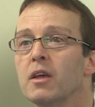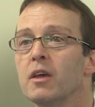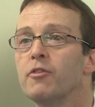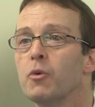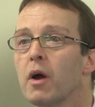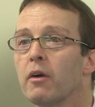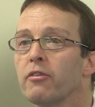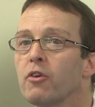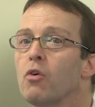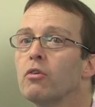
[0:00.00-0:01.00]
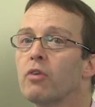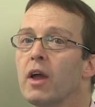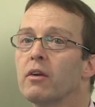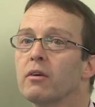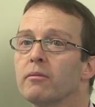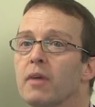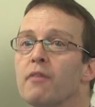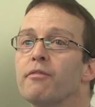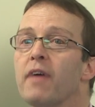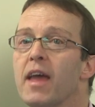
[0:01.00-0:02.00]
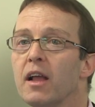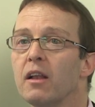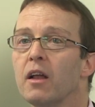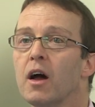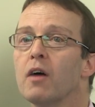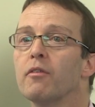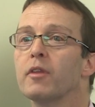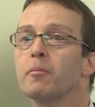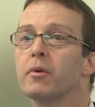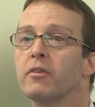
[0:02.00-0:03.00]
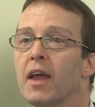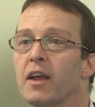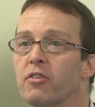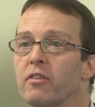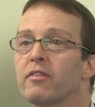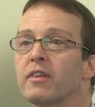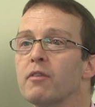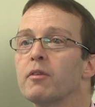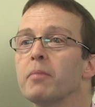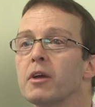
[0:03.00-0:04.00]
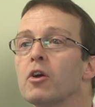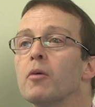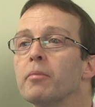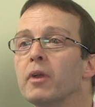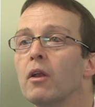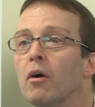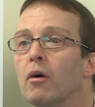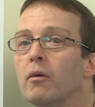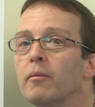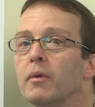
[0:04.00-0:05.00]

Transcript: If you are a sole trader, avail of the protections given by company law.